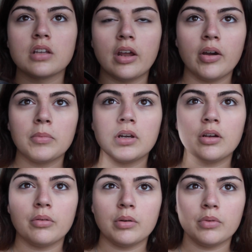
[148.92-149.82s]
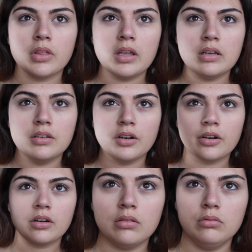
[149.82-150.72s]
now I'm gonna go in with a
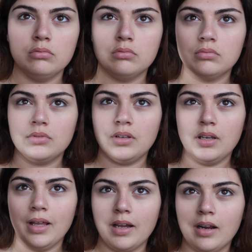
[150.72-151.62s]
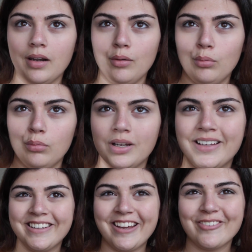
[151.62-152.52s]
dark, ooh, that glow.
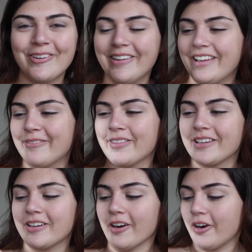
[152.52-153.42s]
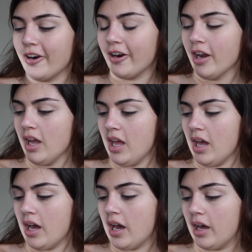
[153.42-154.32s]
Now I'm going in with a darker
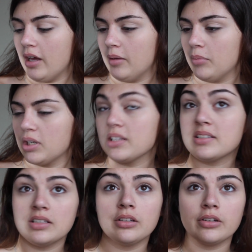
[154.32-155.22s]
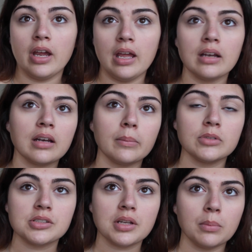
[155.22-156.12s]
concealer, and I'm
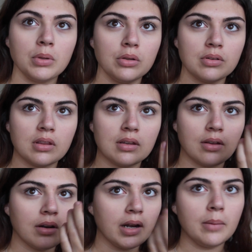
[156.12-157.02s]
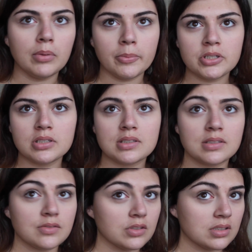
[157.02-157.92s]
just gonna be using this on any blemishes
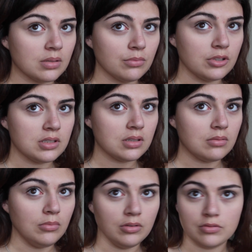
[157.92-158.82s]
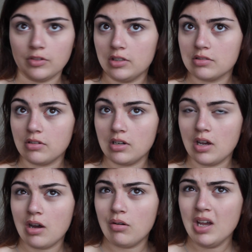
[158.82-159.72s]
because for some reason my face right
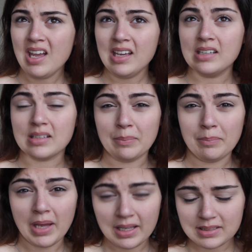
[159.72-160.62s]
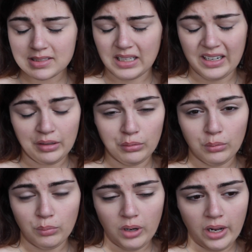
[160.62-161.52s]
now is a mess and I don't
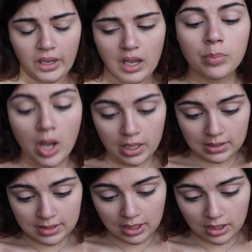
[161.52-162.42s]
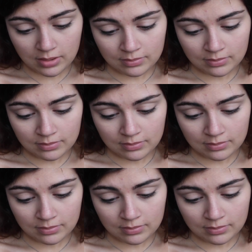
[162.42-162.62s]
know why. But